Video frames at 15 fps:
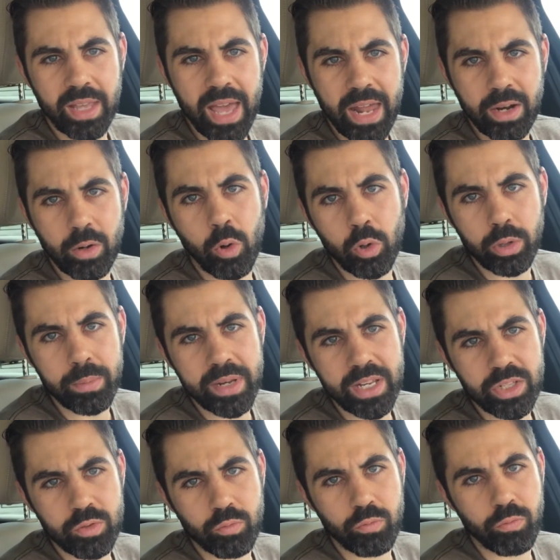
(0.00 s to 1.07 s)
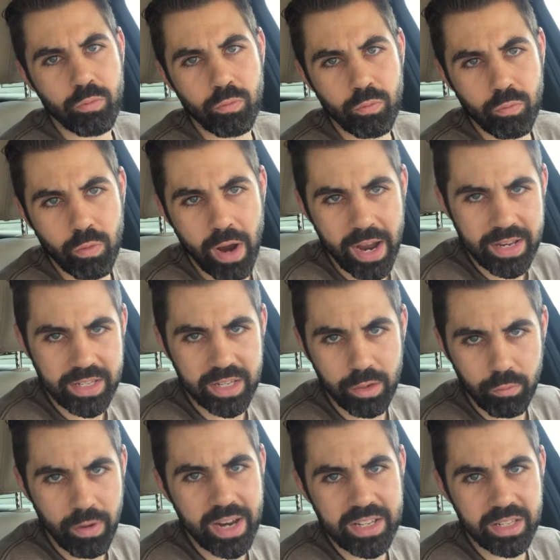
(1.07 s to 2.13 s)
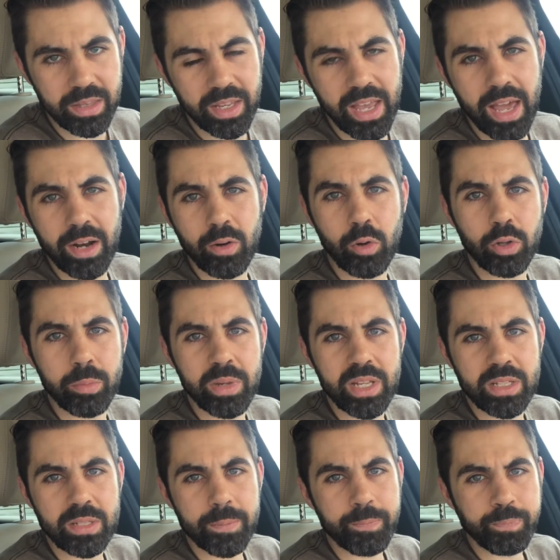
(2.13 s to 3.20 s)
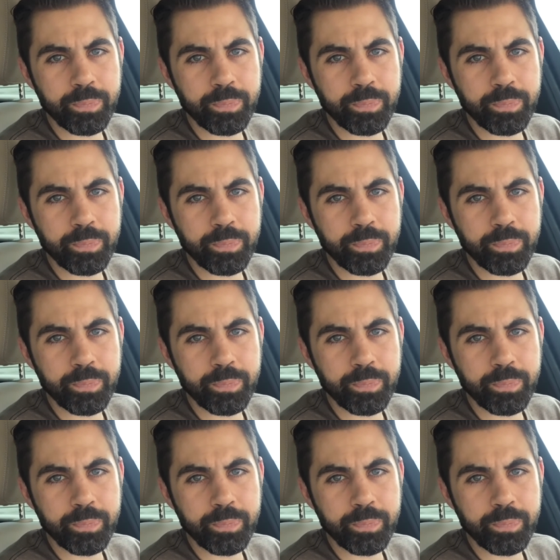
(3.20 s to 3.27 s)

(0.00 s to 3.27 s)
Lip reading: catecholamines, raising the catecholamines.